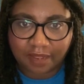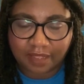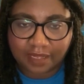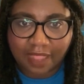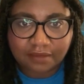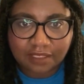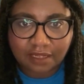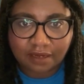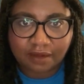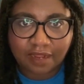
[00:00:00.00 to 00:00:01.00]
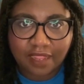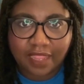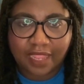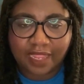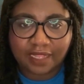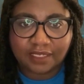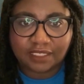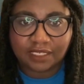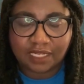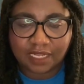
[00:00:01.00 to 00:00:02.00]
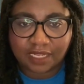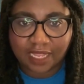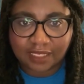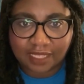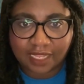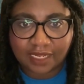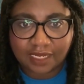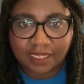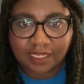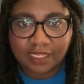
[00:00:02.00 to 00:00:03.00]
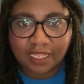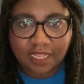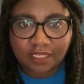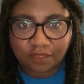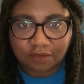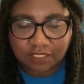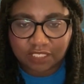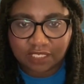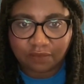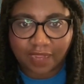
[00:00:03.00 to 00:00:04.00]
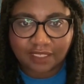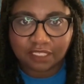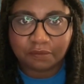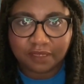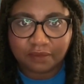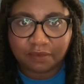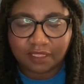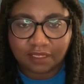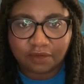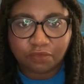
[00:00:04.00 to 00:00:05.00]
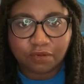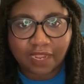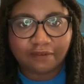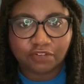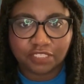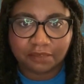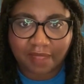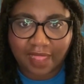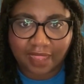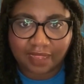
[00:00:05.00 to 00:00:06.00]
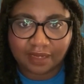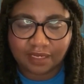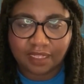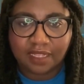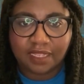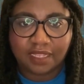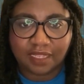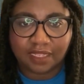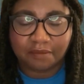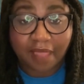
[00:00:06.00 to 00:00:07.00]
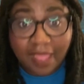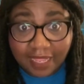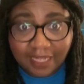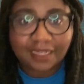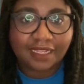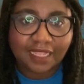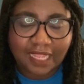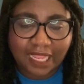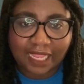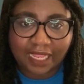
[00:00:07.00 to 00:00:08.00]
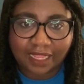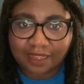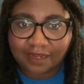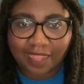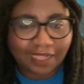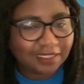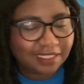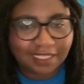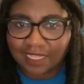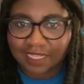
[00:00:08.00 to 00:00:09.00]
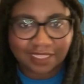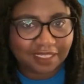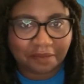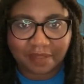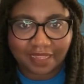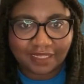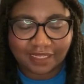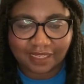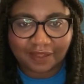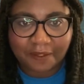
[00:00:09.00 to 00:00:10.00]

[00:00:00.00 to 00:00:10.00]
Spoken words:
counselor, and she has ADD, so she writes this book with the neurodivergent mind in mind, and I just think it's amazing